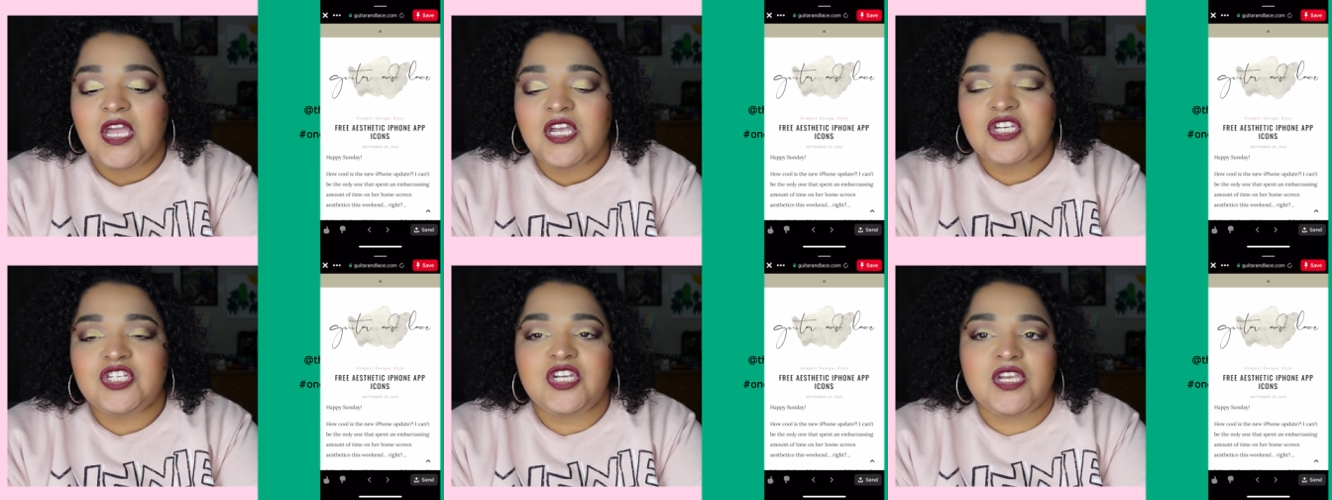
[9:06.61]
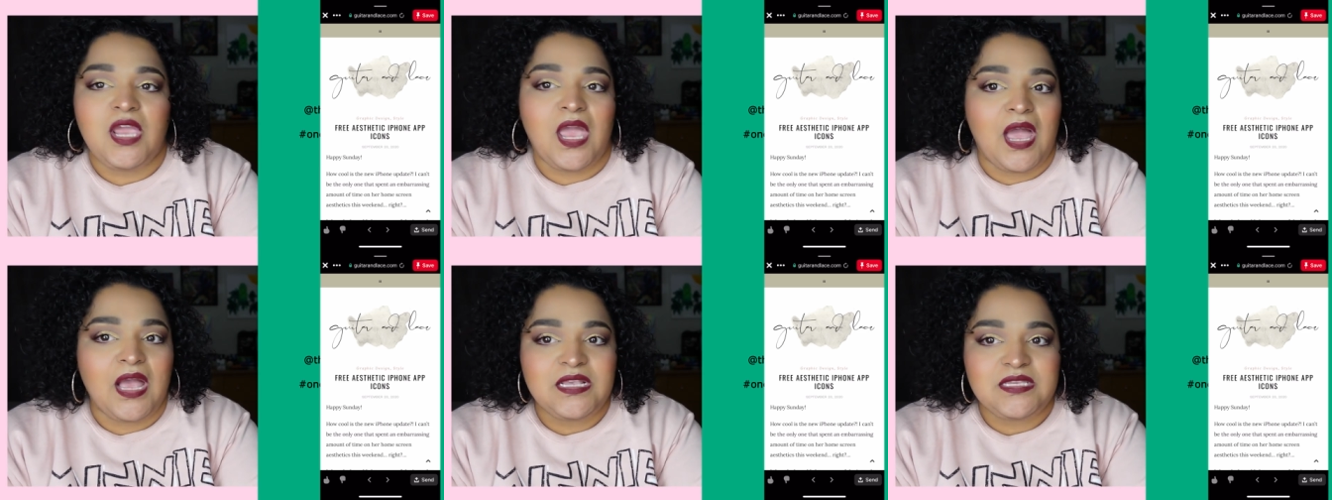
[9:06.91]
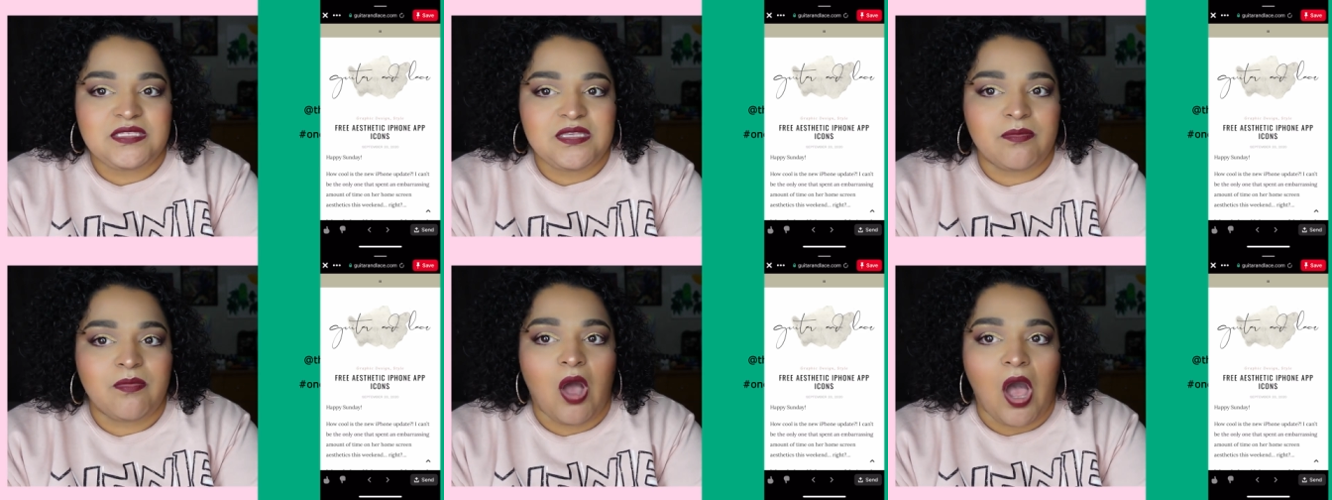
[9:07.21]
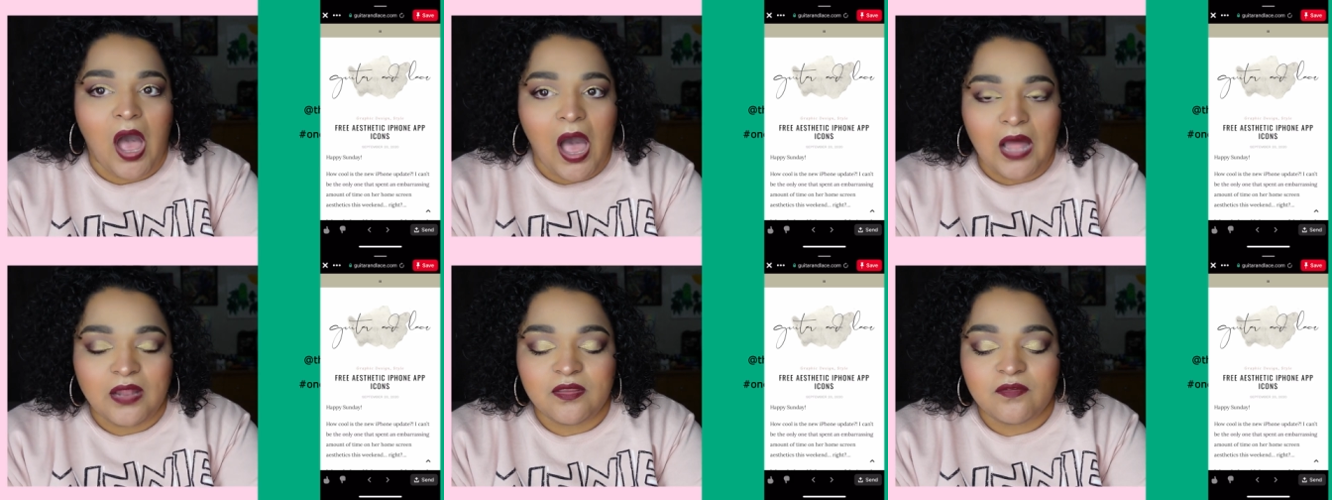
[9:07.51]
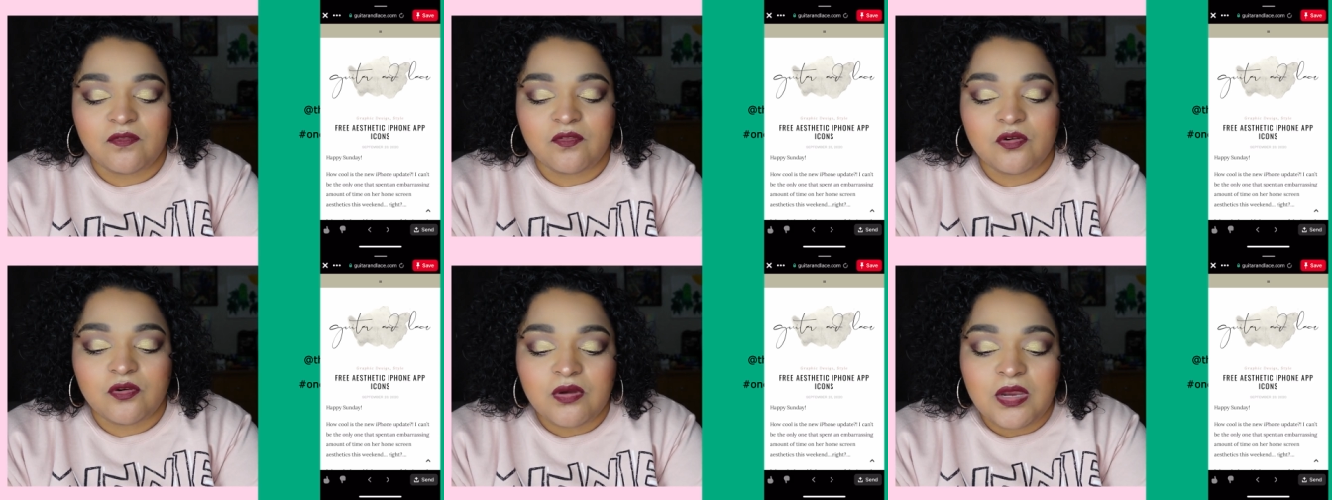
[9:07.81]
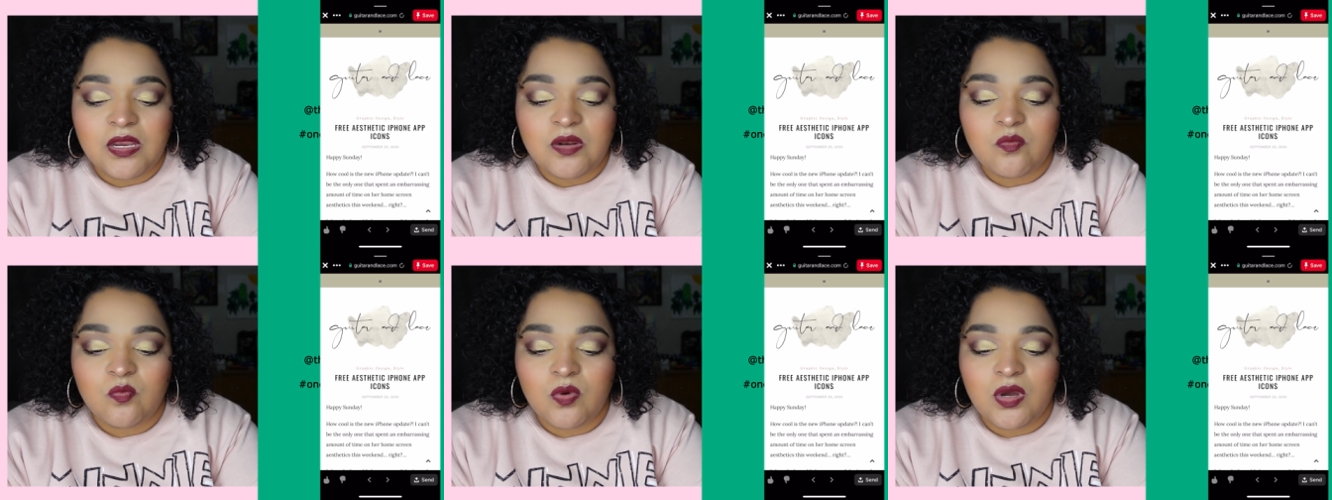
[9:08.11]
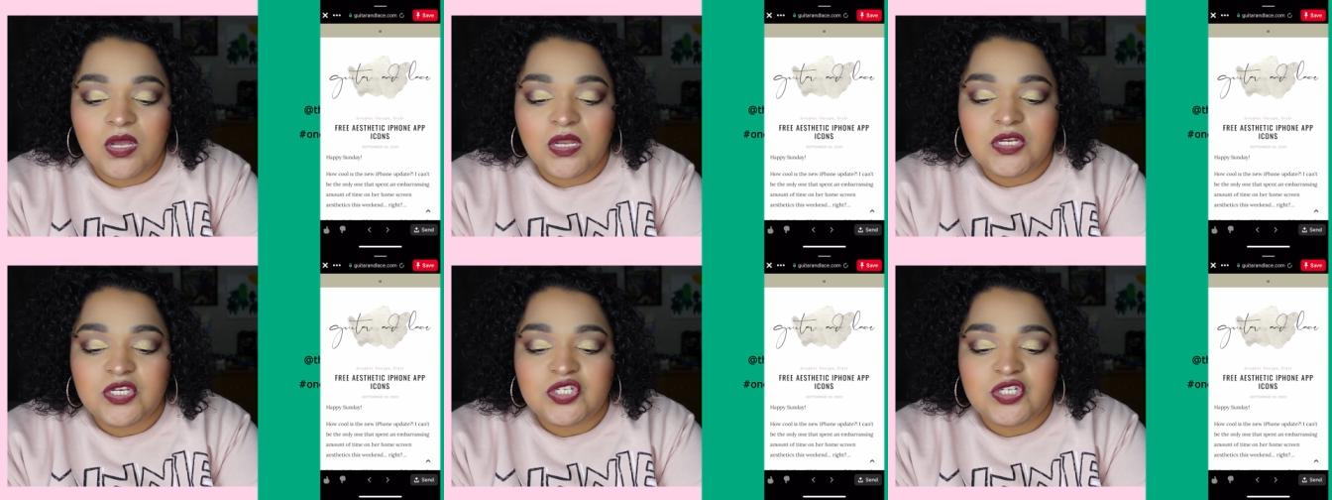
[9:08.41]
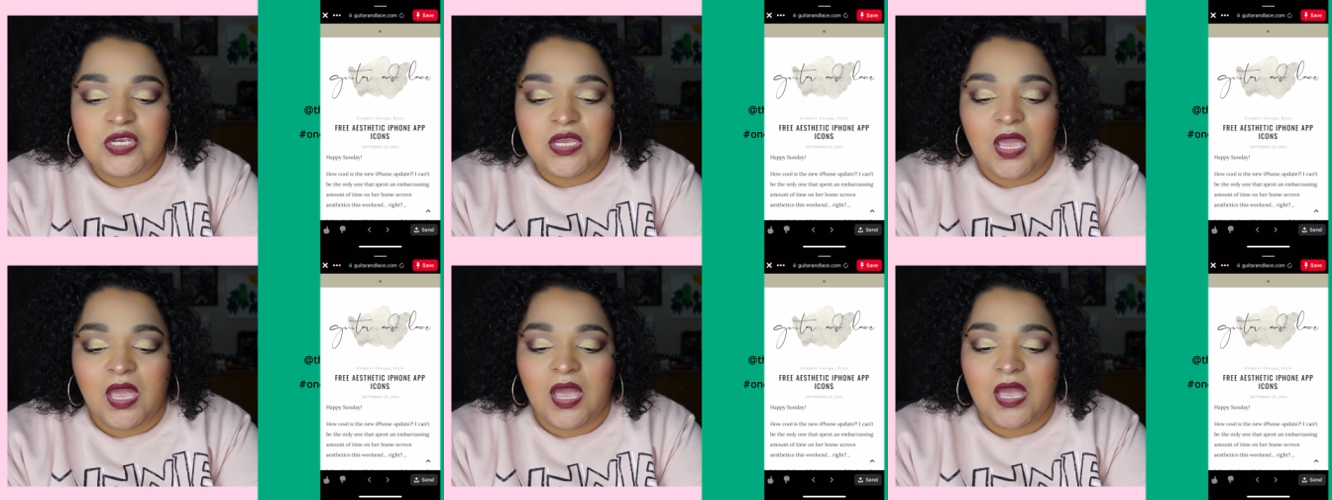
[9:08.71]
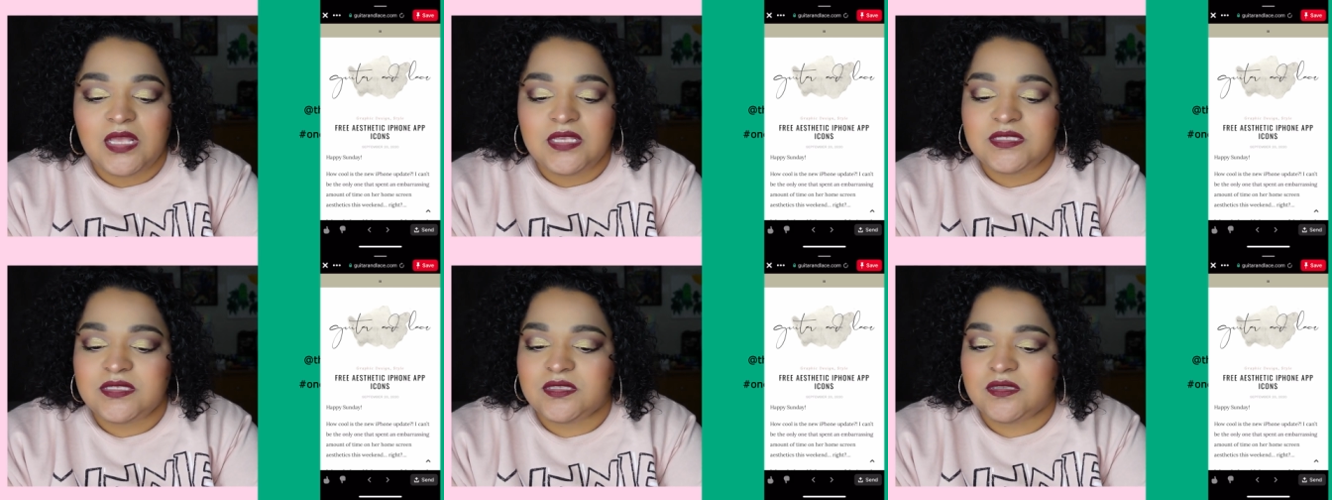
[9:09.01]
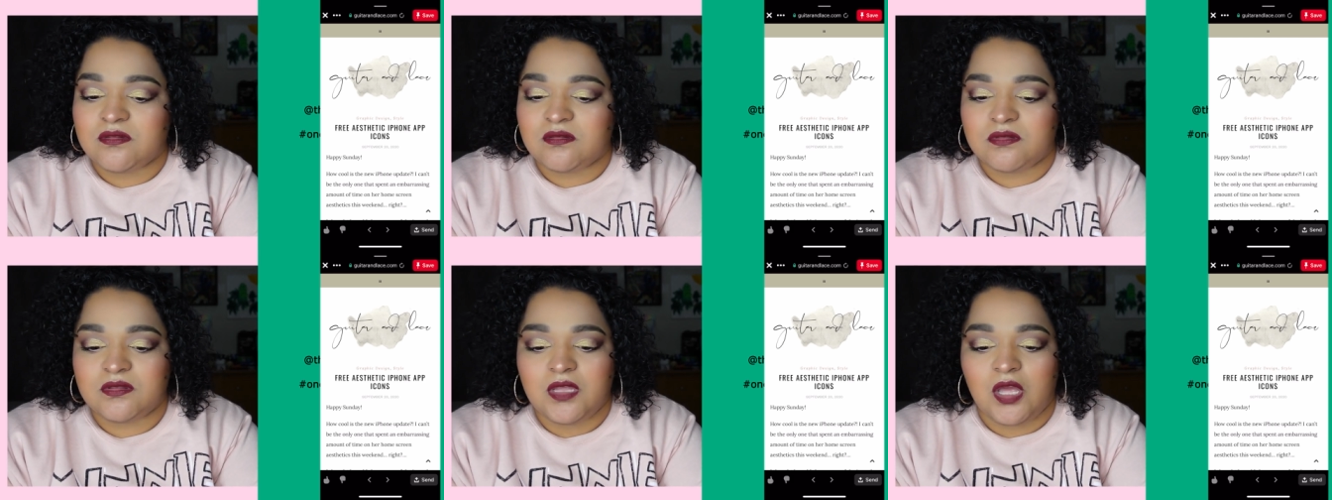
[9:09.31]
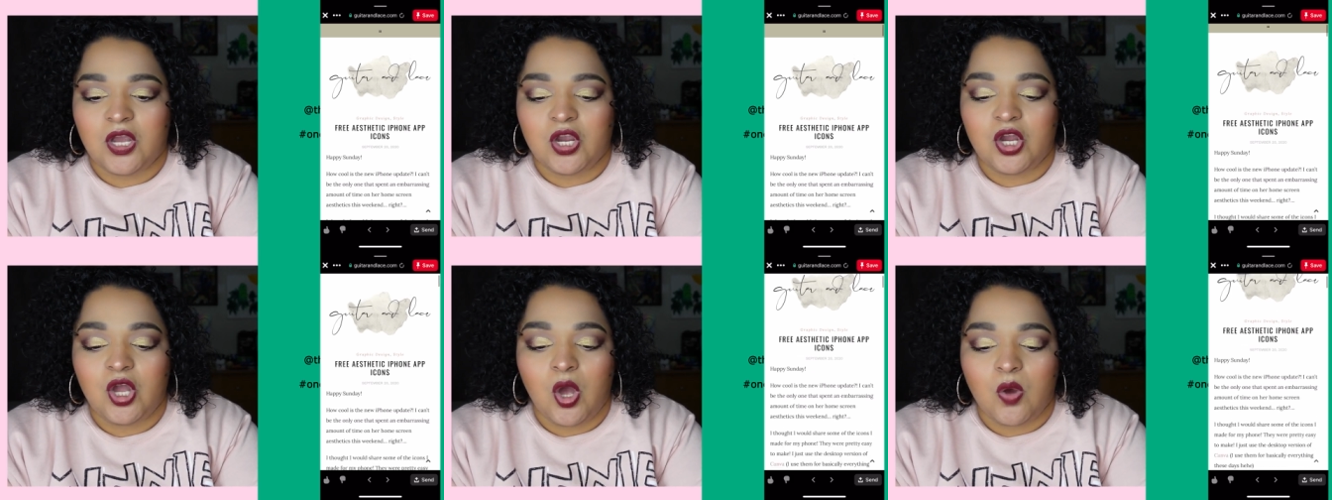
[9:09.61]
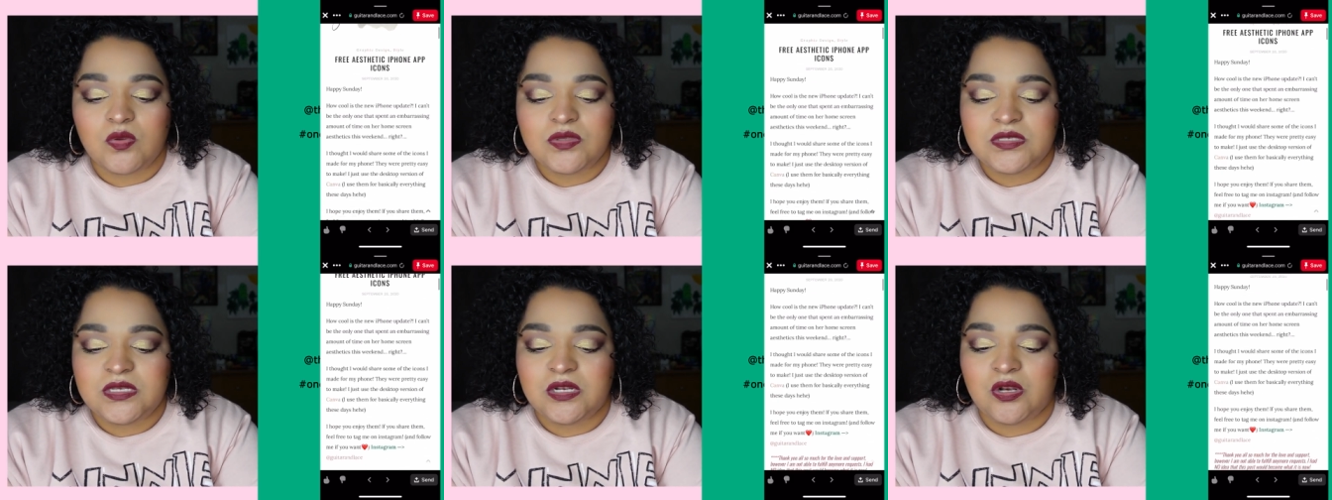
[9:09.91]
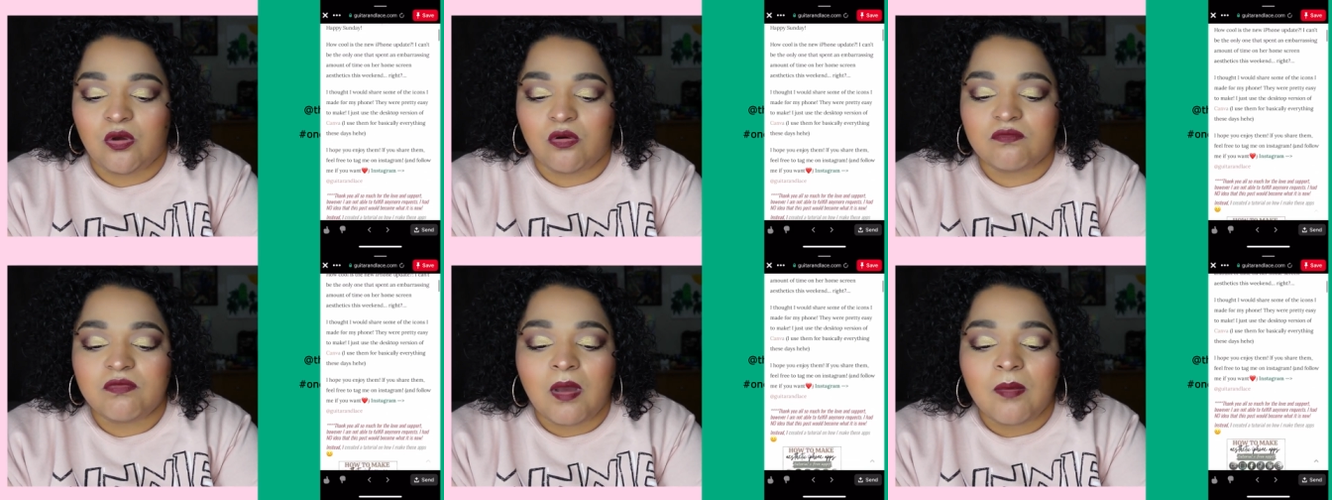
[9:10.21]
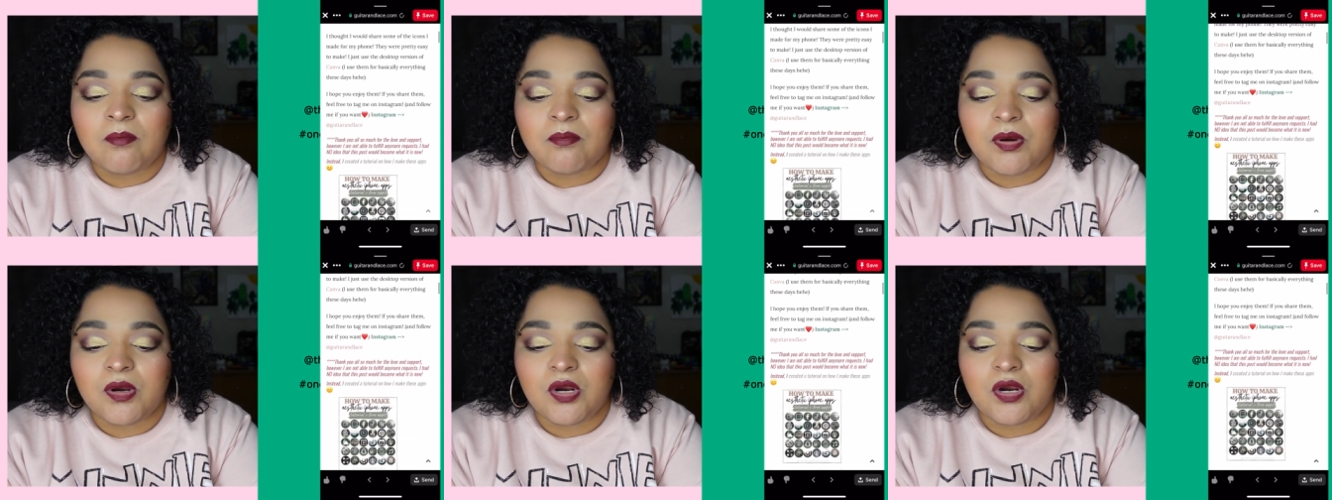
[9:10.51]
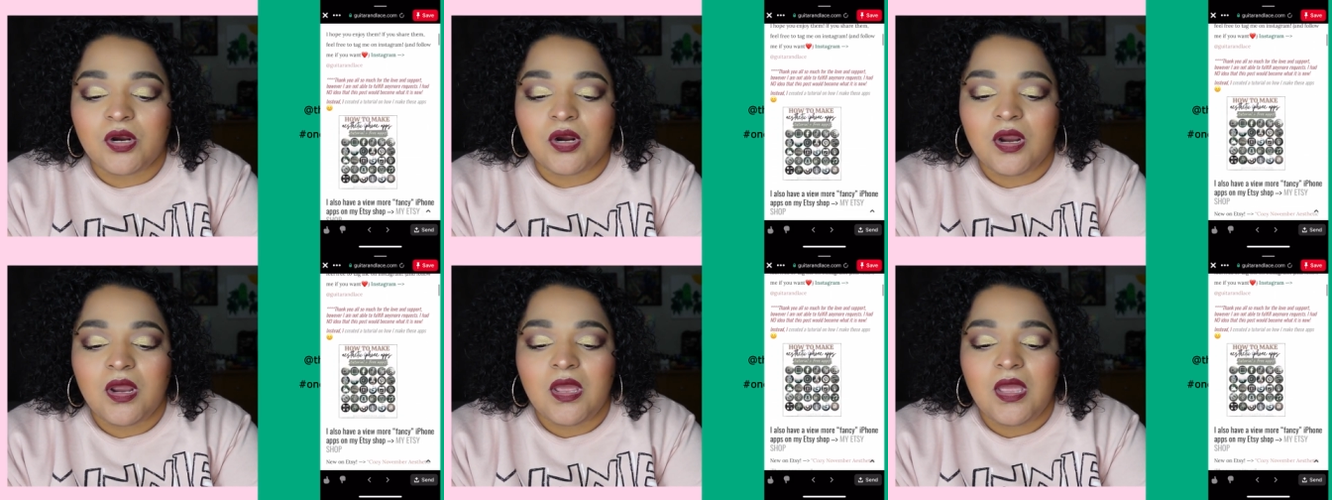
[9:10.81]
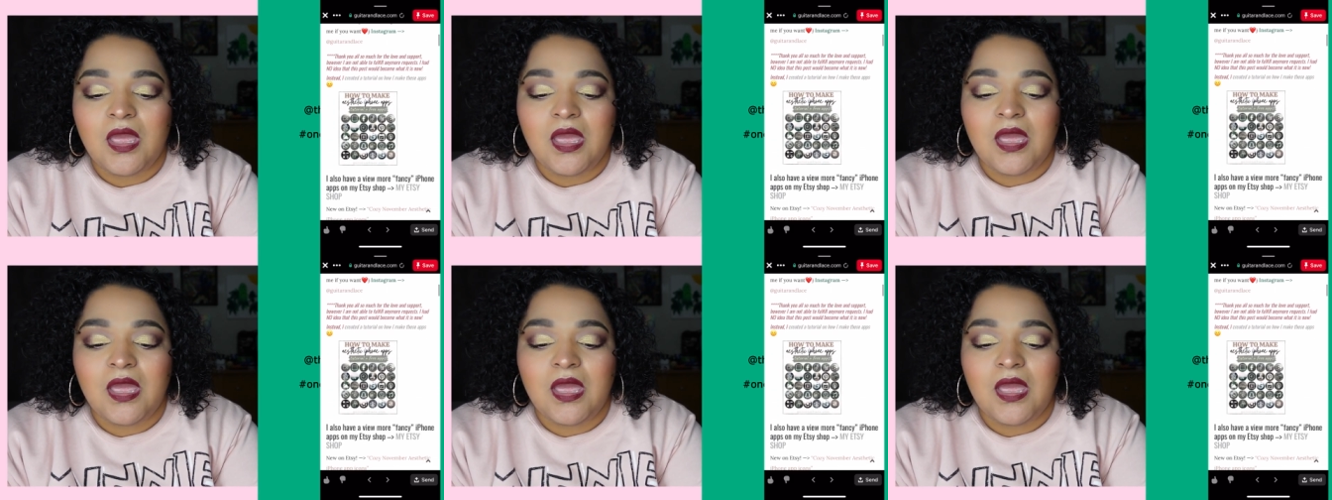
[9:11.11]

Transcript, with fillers: She has some olive green ones. She has a cozy November,